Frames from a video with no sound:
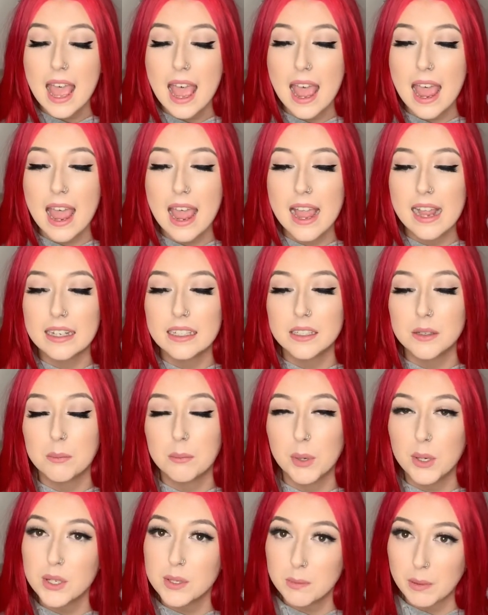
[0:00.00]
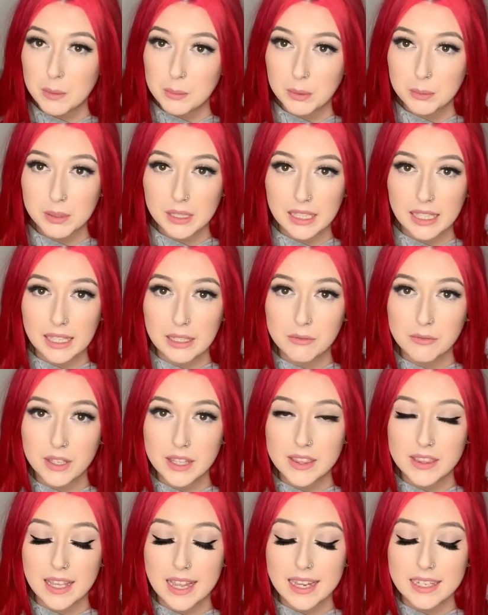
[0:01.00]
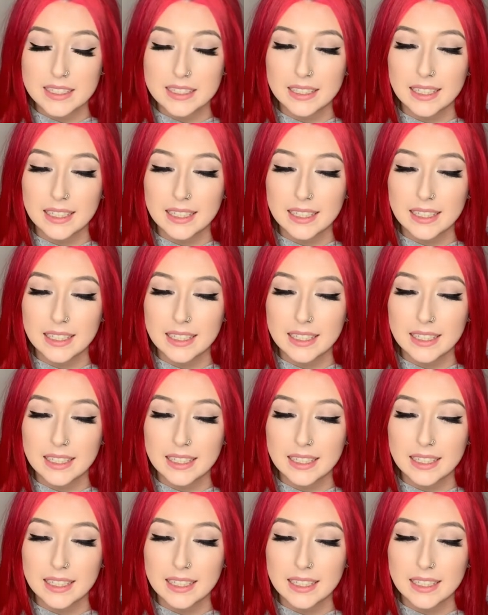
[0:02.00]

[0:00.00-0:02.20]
and most people believe that